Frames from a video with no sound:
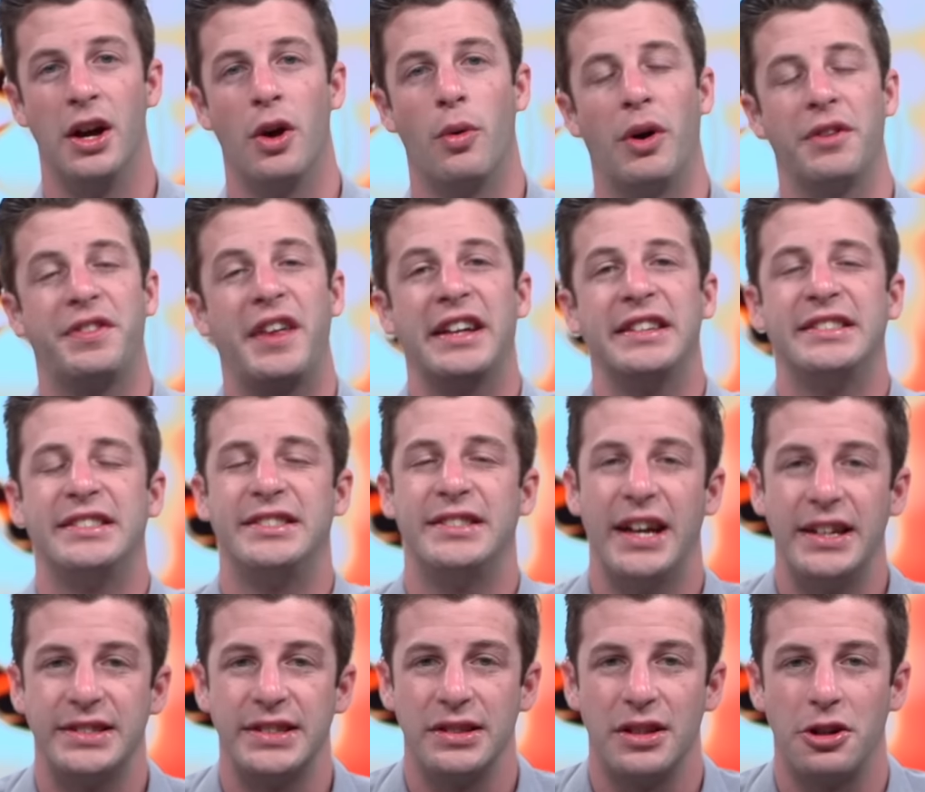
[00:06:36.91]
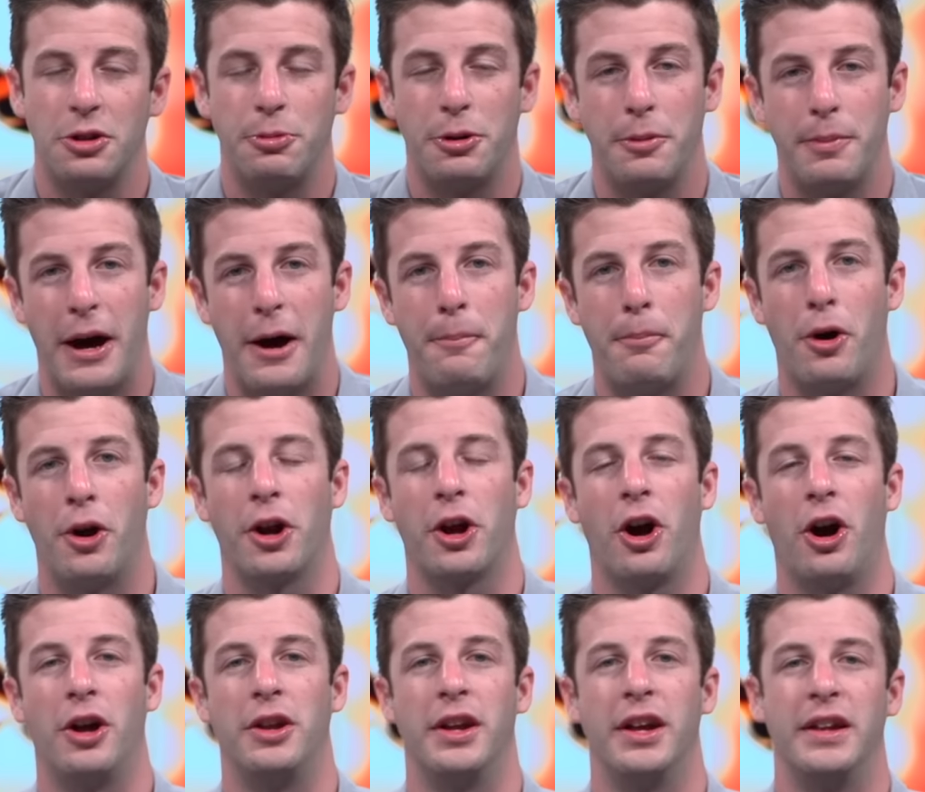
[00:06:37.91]
What that says a little bit about Mark
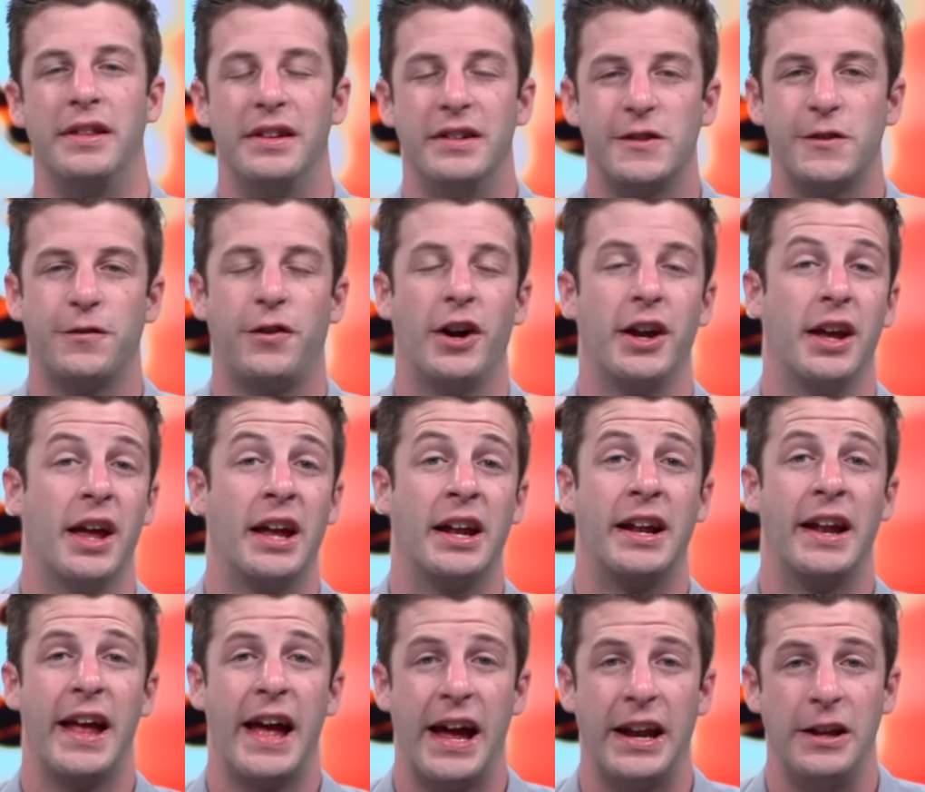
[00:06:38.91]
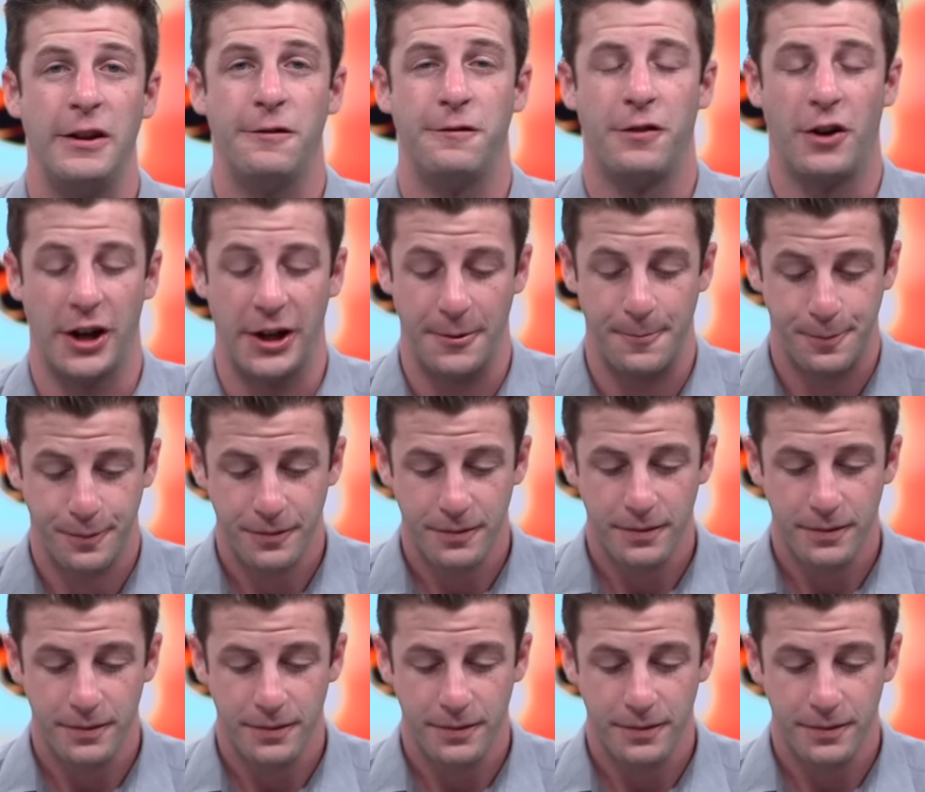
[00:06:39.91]
Hunt in this fight and in any fight